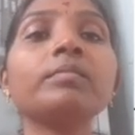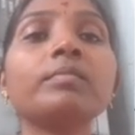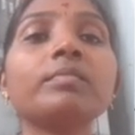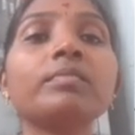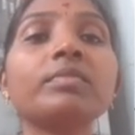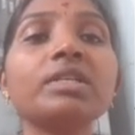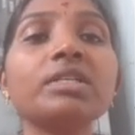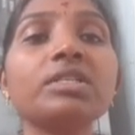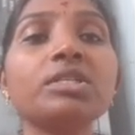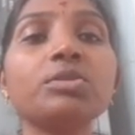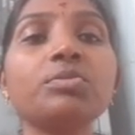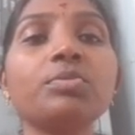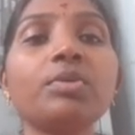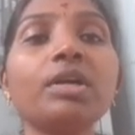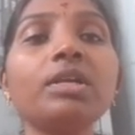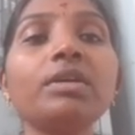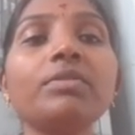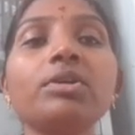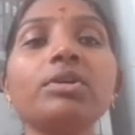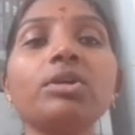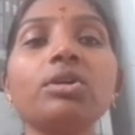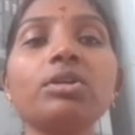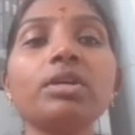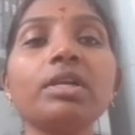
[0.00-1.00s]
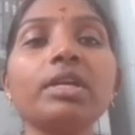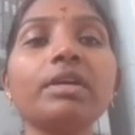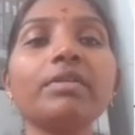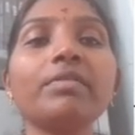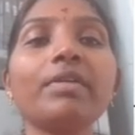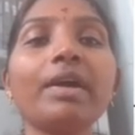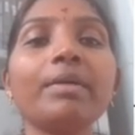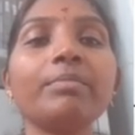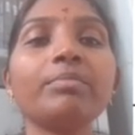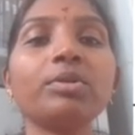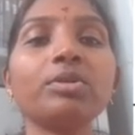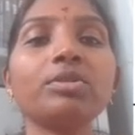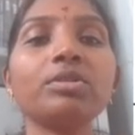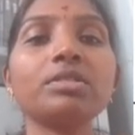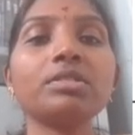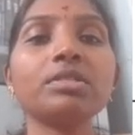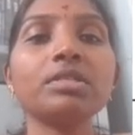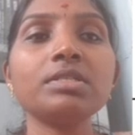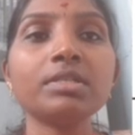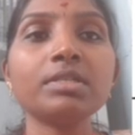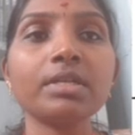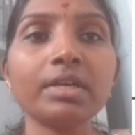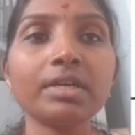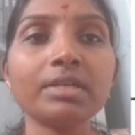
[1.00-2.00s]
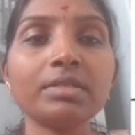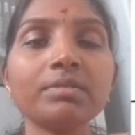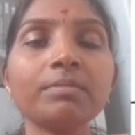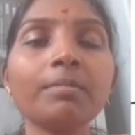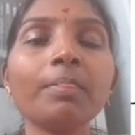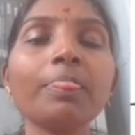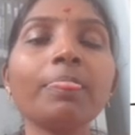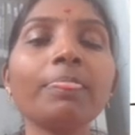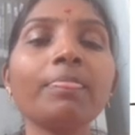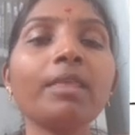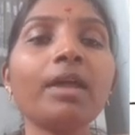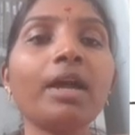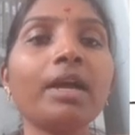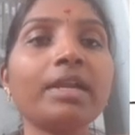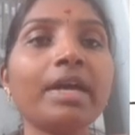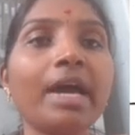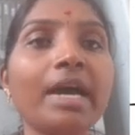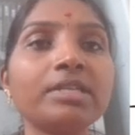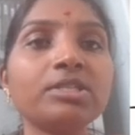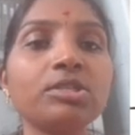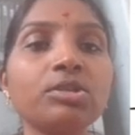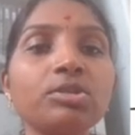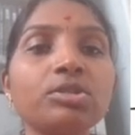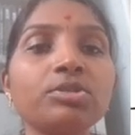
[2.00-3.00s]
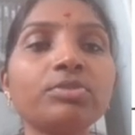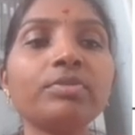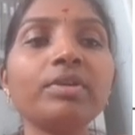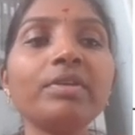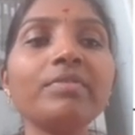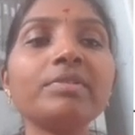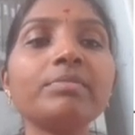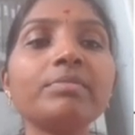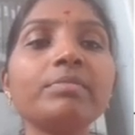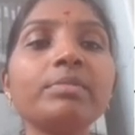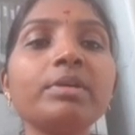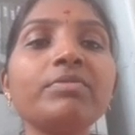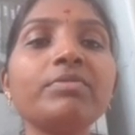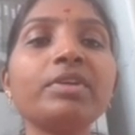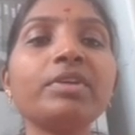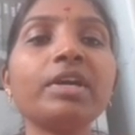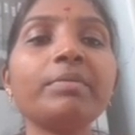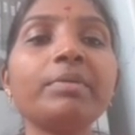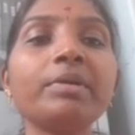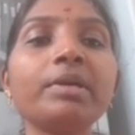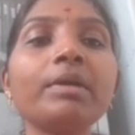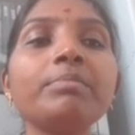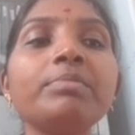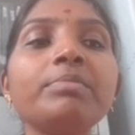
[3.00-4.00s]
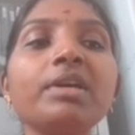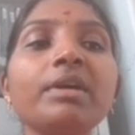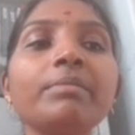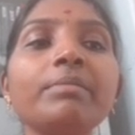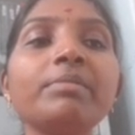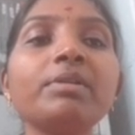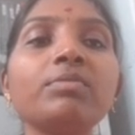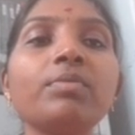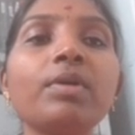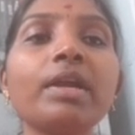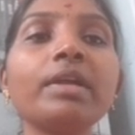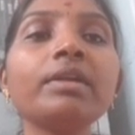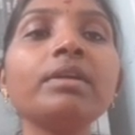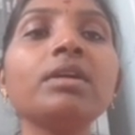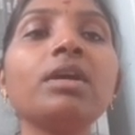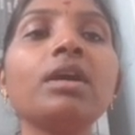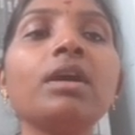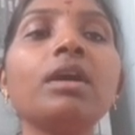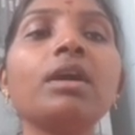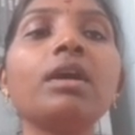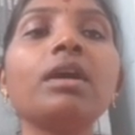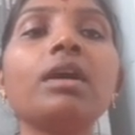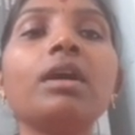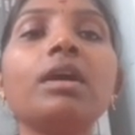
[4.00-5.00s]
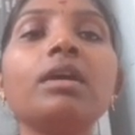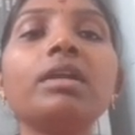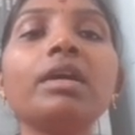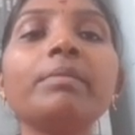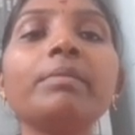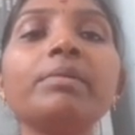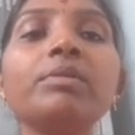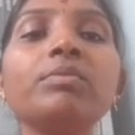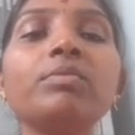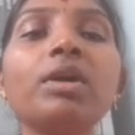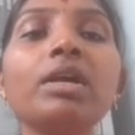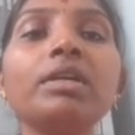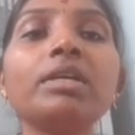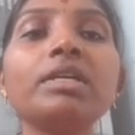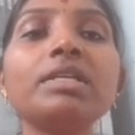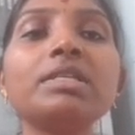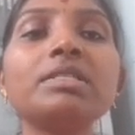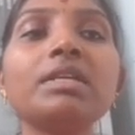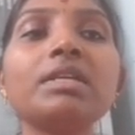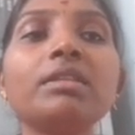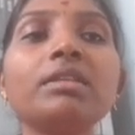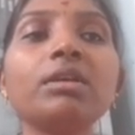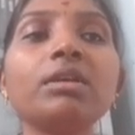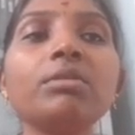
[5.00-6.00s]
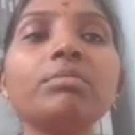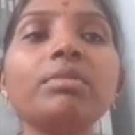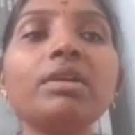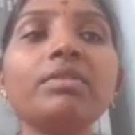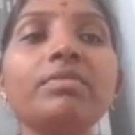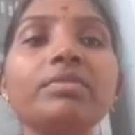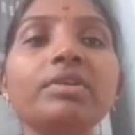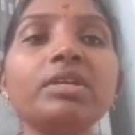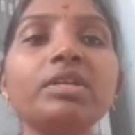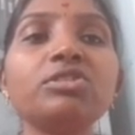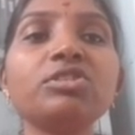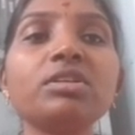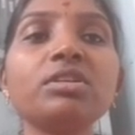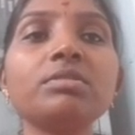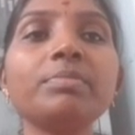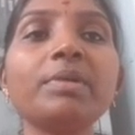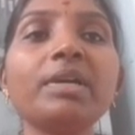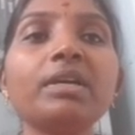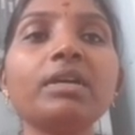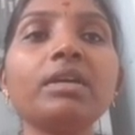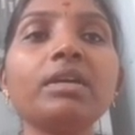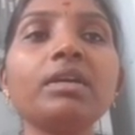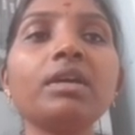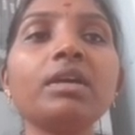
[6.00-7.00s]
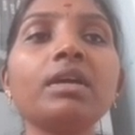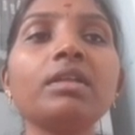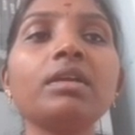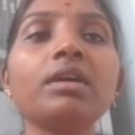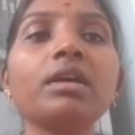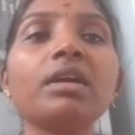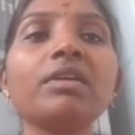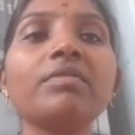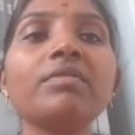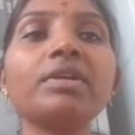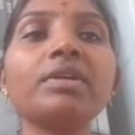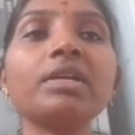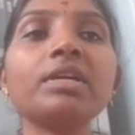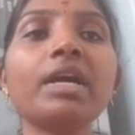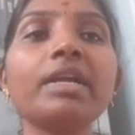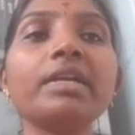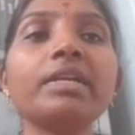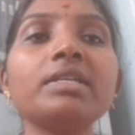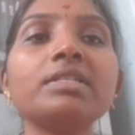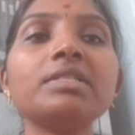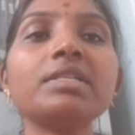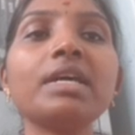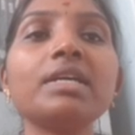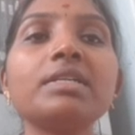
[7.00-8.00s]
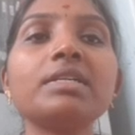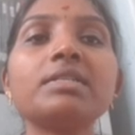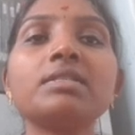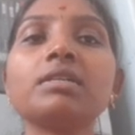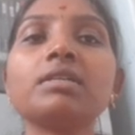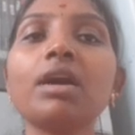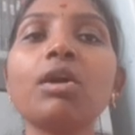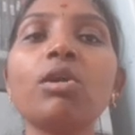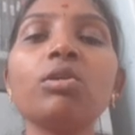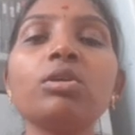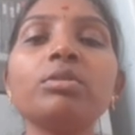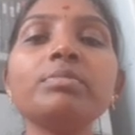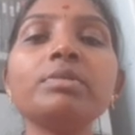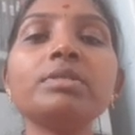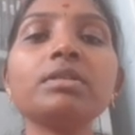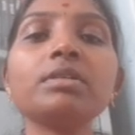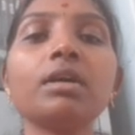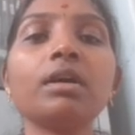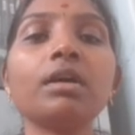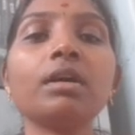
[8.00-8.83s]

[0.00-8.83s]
This is what our alternative hypothesis is, and as usually we will be framing up table 1. Table 1 is nothing but we are just making the given contents as columns.